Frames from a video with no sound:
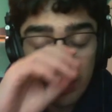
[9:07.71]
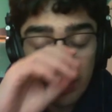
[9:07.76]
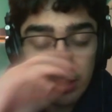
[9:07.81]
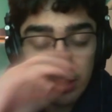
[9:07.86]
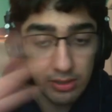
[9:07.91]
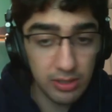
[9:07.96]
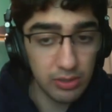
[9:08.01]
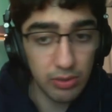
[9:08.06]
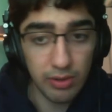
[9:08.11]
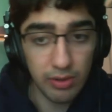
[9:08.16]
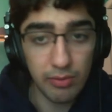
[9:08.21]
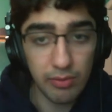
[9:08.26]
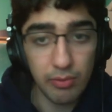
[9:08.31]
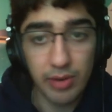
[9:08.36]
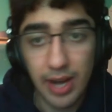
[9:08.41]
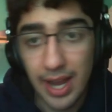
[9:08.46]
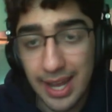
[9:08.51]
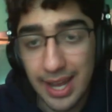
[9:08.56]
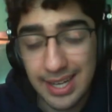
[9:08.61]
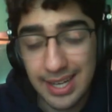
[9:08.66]
This is sort of
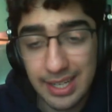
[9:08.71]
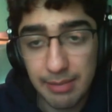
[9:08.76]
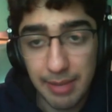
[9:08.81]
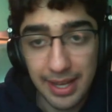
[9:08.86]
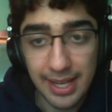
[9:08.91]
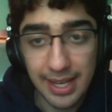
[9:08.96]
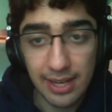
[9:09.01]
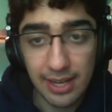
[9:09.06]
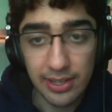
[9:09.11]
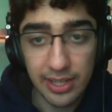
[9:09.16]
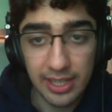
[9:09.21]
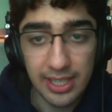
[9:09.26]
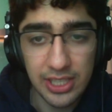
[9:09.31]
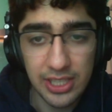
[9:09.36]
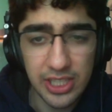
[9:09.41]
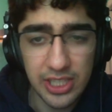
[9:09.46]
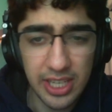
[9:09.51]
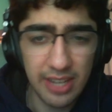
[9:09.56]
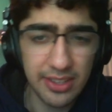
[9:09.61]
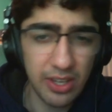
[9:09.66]
where I ended my
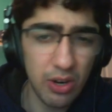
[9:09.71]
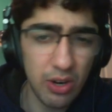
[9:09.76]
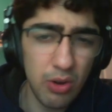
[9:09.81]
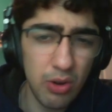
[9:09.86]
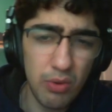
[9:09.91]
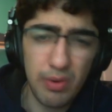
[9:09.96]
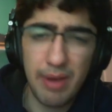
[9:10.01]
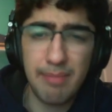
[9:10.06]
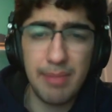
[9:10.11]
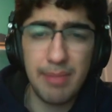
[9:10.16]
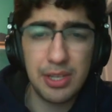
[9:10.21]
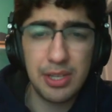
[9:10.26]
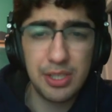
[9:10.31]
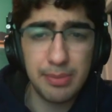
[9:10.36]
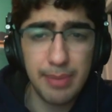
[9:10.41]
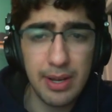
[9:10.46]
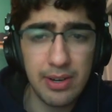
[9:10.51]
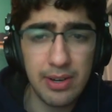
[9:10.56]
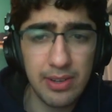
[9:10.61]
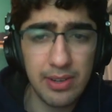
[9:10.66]
calculation. I thought, oh, I'm much
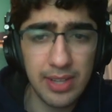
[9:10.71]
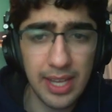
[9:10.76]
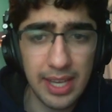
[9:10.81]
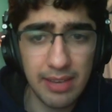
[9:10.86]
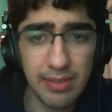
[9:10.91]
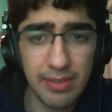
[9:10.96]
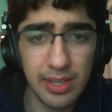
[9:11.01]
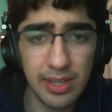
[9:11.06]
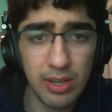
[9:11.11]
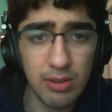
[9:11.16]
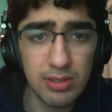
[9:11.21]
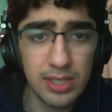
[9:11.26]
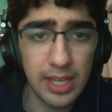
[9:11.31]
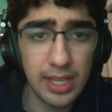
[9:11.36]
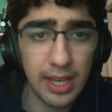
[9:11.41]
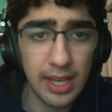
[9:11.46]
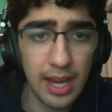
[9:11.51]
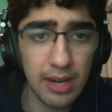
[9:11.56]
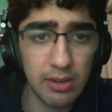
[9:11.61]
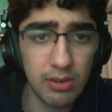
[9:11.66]
better. Like if he goes
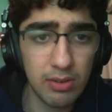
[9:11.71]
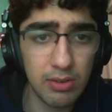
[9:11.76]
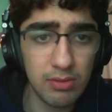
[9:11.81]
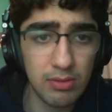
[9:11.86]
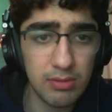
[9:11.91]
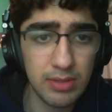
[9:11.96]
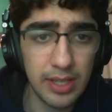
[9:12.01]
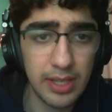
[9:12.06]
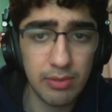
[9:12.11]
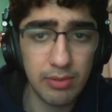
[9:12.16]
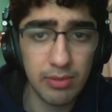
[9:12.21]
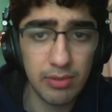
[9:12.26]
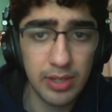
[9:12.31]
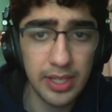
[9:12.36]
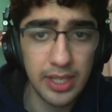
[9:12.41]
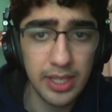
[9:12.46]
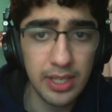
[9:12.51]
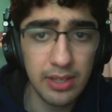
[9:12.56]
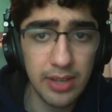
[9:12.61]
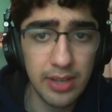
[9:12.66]
like, I don't know, like rook
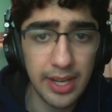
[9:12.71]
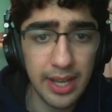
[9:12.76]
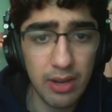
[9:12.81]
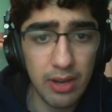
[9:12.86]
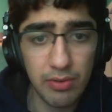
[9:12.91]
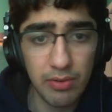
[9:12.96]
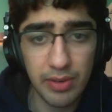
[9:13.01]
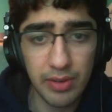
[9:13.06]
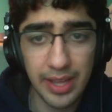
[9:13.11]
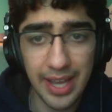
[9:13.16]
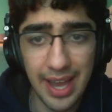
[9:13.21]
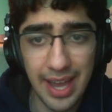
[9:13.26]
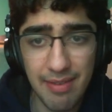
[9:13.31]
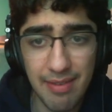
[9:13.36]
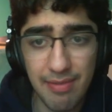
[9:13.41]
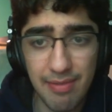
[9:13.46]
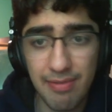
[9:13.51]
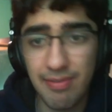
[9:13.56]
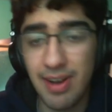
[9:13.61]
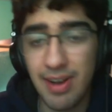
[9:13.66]
here, I can go for like
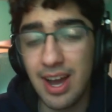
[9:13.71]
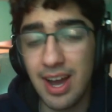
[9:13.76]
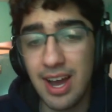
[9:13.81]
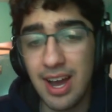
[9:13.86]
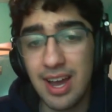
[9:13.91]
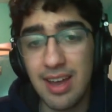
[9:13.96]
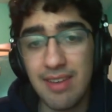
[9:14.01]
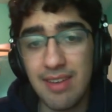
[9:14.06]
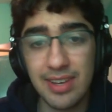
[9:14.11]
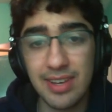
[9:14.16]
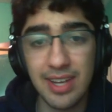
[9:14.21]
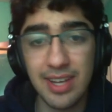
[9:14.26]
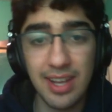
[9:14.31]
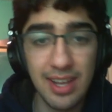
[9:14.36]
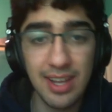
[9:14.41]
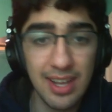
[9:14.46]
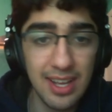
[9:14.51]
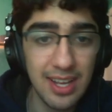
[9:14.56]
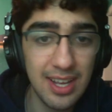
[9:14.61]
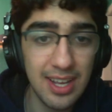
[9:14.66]
f5 and
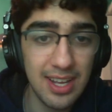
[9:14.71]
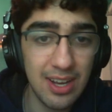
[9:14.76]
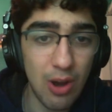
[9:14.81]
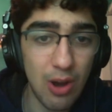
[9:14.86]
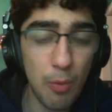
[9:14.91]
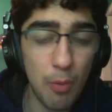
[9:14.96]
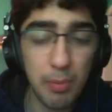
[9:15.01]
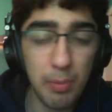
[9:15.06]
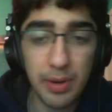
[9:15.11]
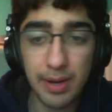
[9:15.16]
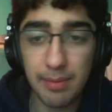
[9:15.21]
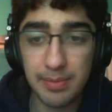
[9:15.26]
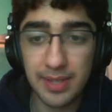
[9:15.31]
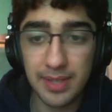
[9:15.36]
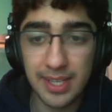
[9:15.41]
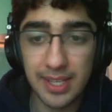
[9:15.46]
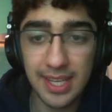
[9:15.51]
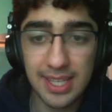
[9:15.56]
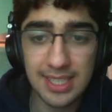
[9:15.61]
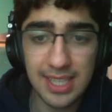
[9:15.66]
open up the
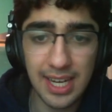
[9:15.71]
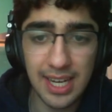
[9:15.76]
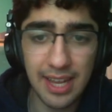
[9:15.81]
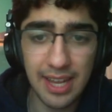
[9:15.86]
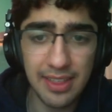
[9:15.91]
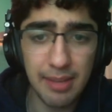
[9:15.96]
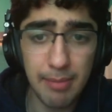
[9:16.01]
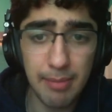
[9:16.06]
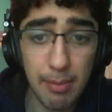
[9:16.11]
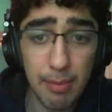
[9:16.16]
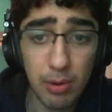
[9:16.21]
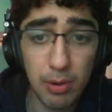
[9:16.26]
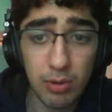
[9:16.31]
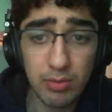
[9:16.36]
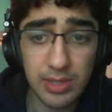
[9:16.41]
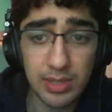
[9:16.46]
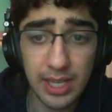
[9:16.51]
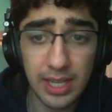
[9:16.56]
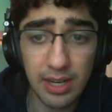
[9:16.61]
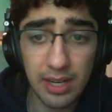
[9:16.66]
king side. I think my opponent
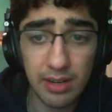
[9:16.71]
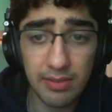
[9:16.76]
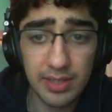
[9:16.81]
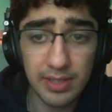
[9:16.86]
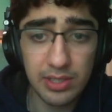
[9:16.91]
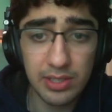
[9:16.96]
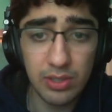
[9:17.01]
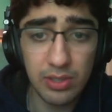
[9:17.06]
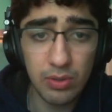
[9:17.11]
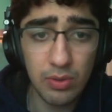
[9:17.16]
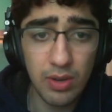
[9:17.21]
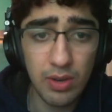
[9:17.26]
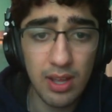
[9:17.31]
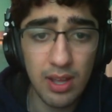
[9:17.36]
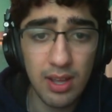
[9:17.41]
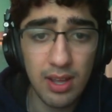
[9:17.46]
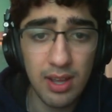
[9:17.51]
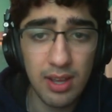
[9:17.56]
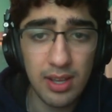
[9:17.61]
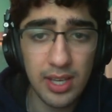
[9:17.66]
was scared of this too.
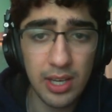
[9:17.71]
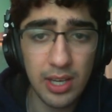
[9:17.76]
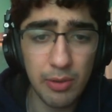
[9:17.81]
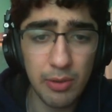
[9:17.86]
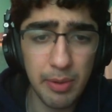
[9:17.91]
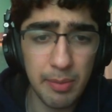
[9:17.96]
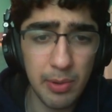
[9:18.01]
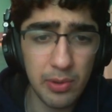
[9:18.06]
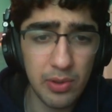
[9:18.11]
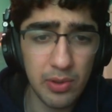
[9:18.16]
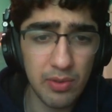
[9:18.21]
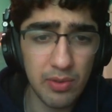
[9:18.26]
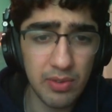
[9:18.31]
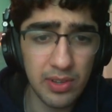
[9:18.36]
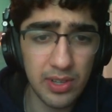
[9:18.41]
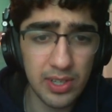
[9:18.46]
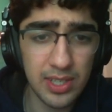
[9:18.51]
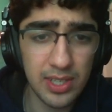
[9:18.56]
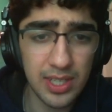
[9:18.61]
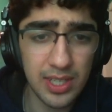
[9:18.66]
Here we both
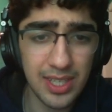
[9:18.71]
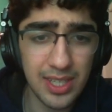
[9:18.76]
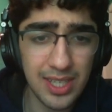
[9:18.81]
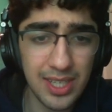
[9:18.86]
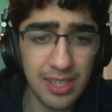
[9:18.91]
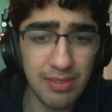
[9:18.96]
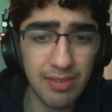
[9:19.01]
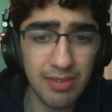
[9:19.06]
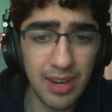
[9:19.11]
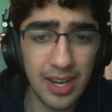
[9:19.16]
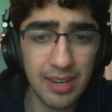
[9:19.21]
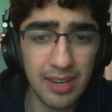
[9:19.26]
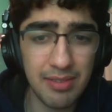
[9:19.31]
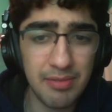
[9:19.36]
overlooked e5.